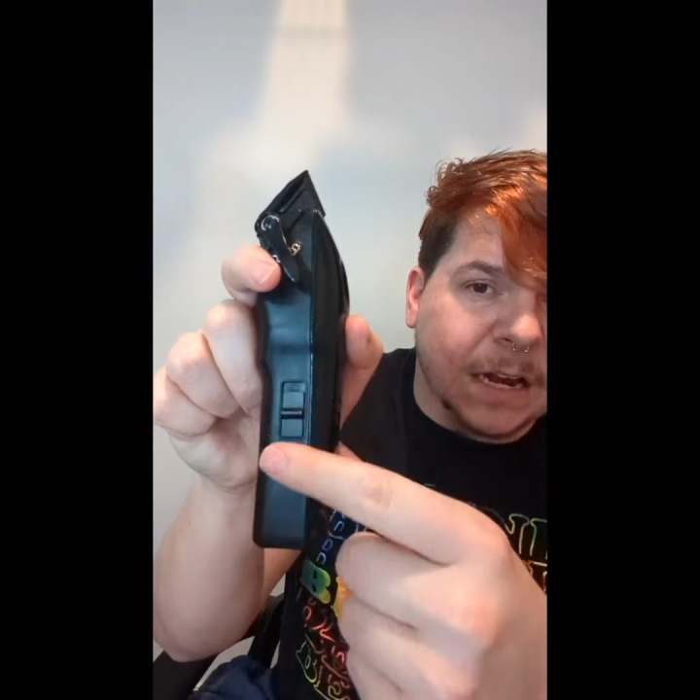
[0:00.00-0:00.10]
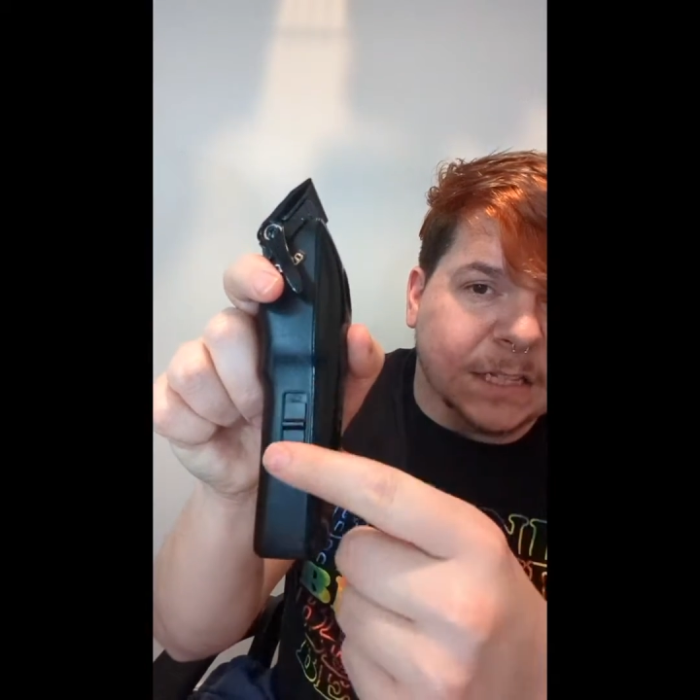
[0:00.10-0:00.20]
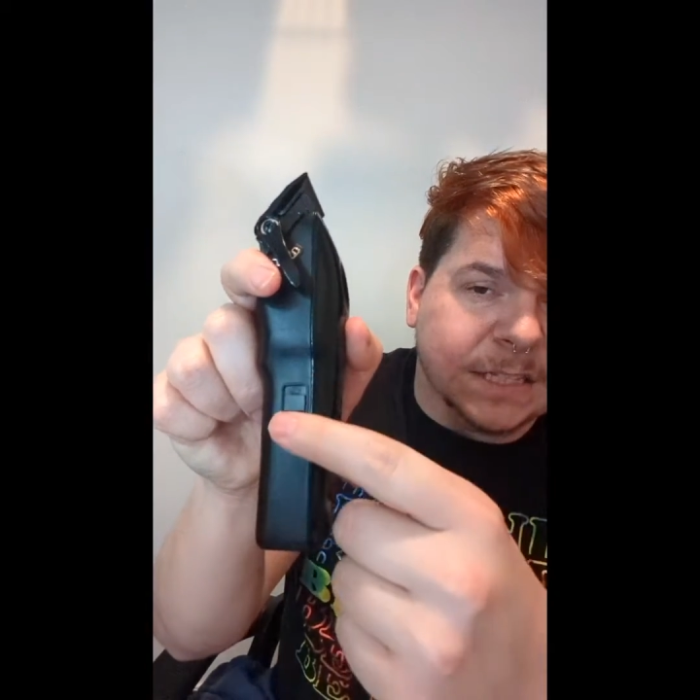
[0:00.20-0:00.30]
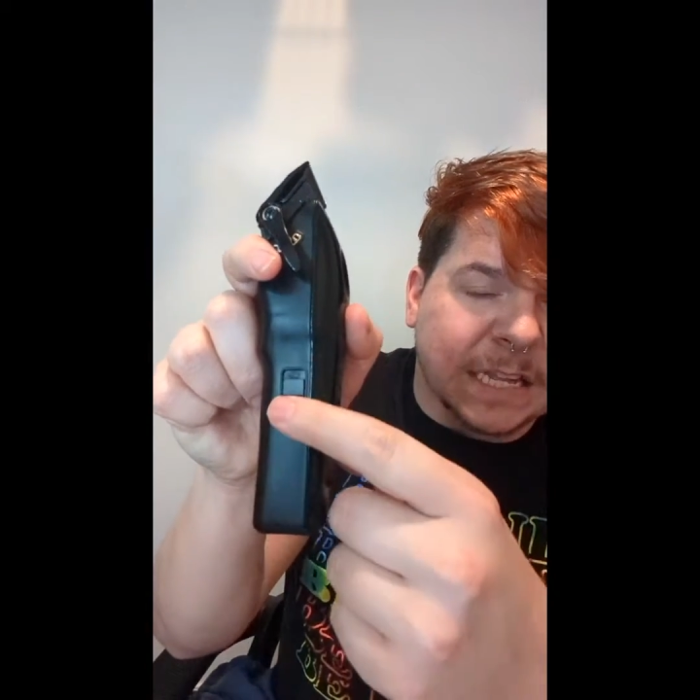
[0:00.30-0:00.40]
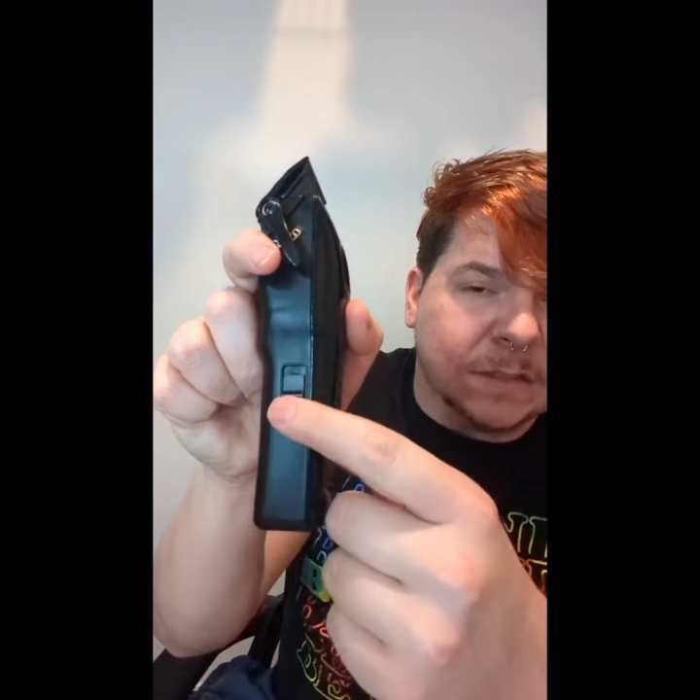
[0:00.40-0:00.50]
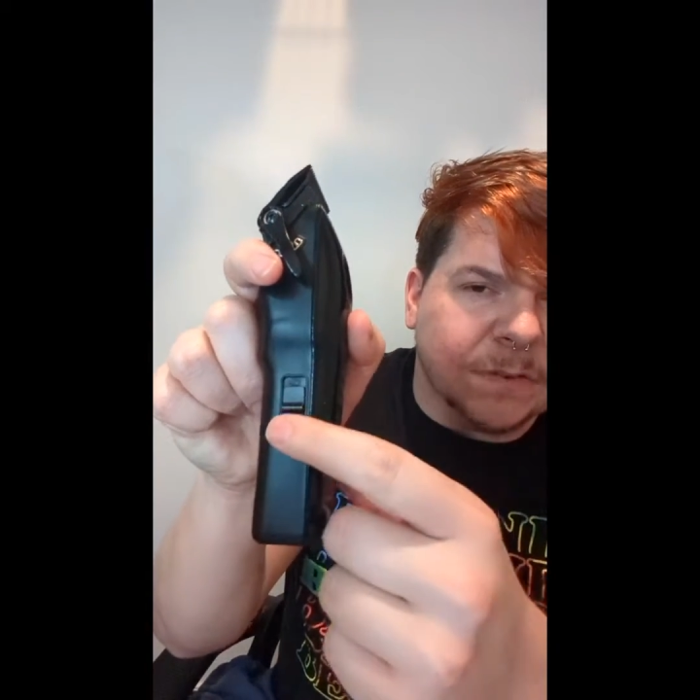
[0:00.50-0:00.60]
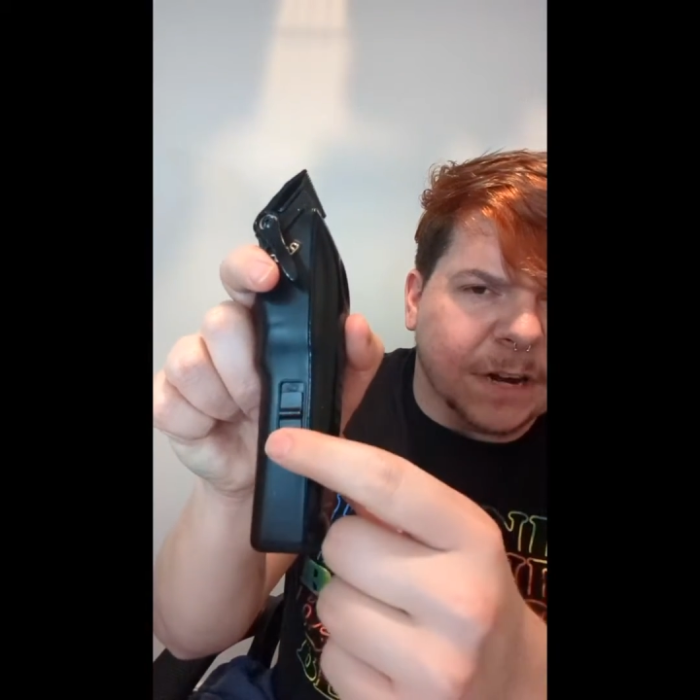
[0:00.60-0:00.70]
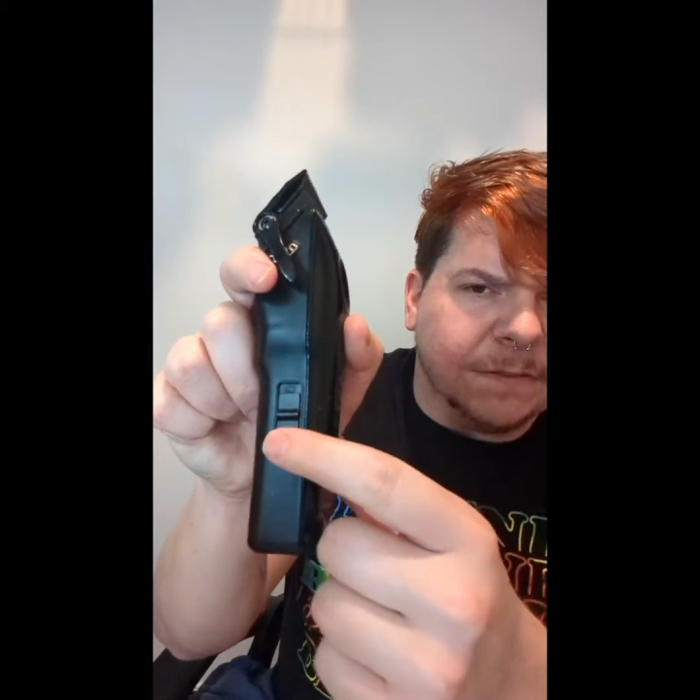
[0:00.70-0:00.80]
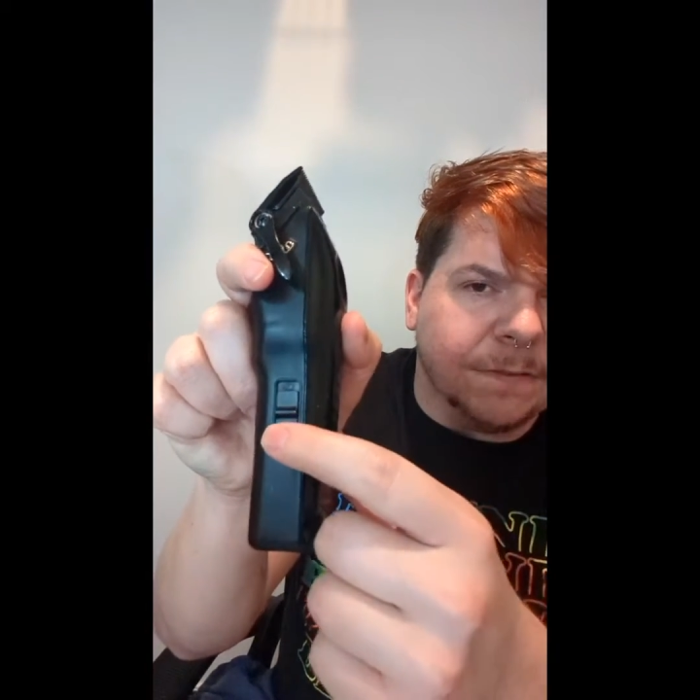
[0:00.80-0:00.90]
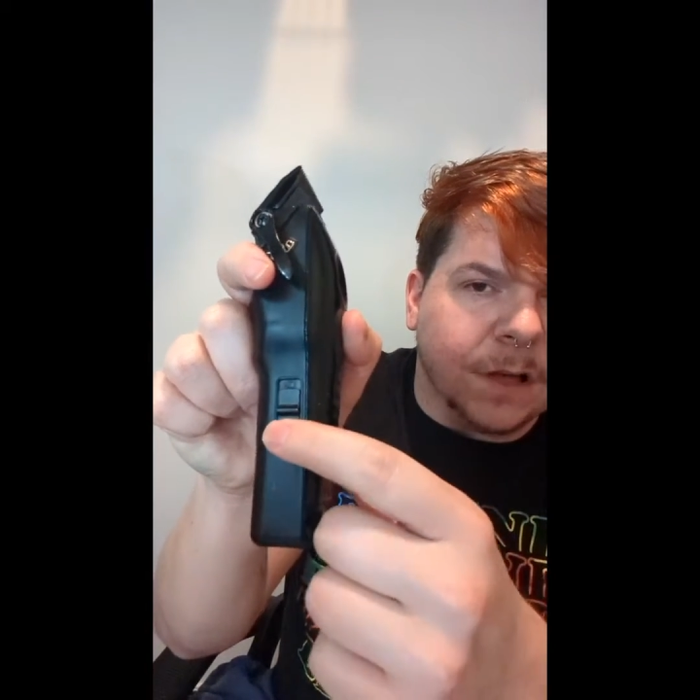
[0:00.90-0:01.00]
It sets
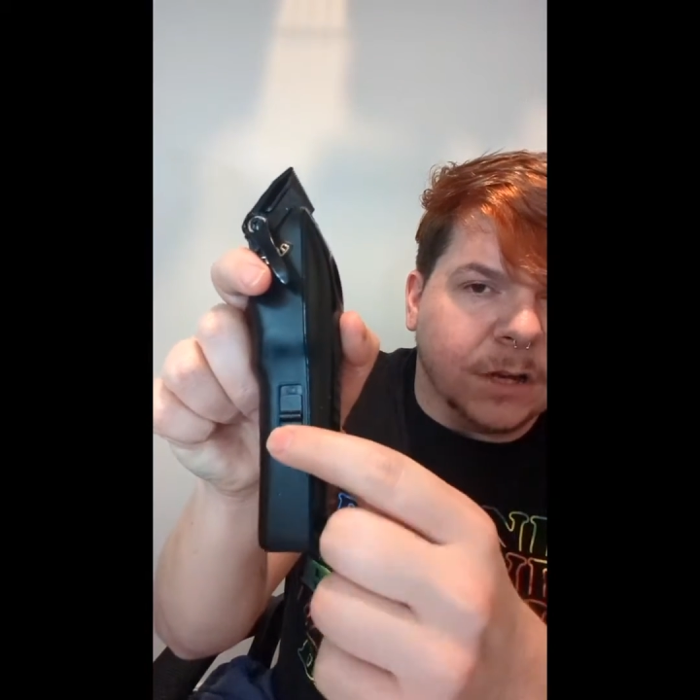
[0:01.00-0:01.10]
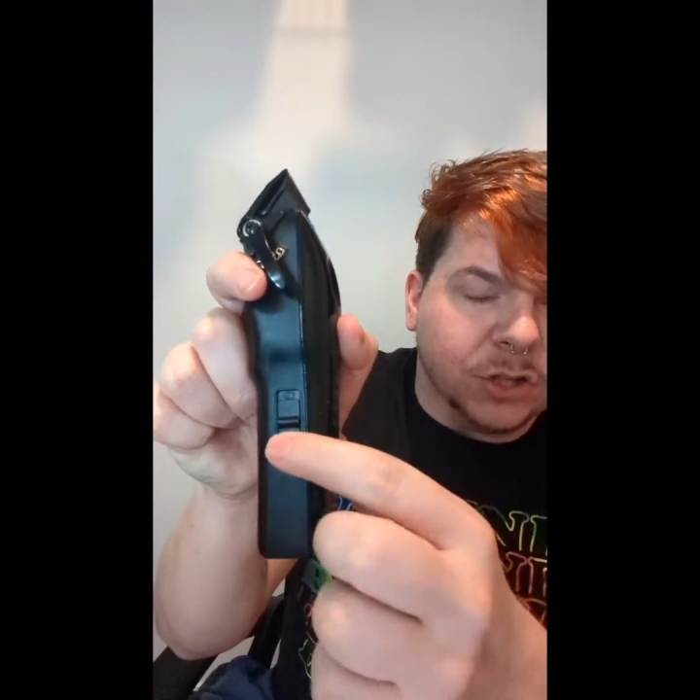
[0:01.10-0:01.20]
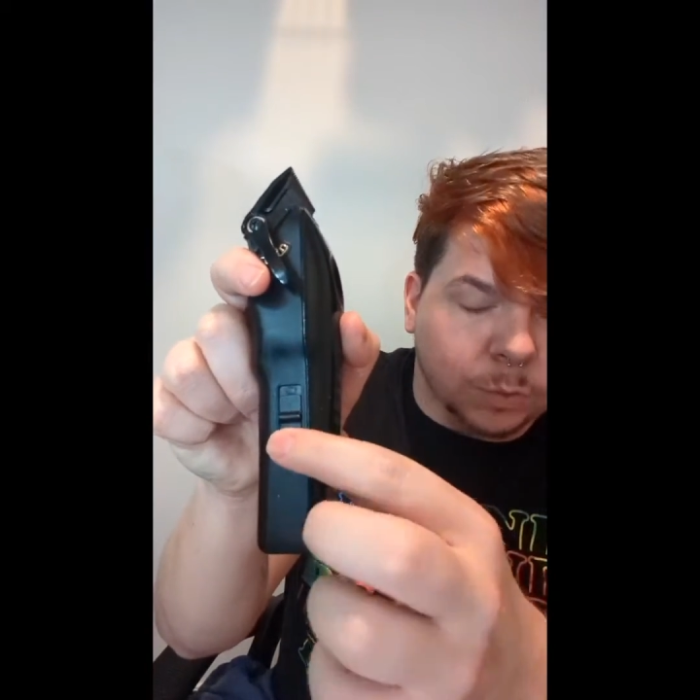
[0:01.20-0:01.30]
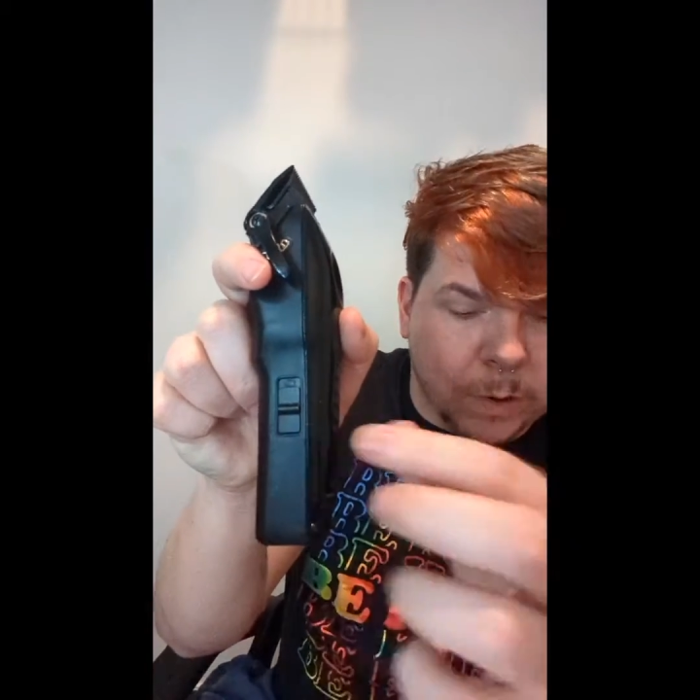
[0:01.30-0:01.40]
very flush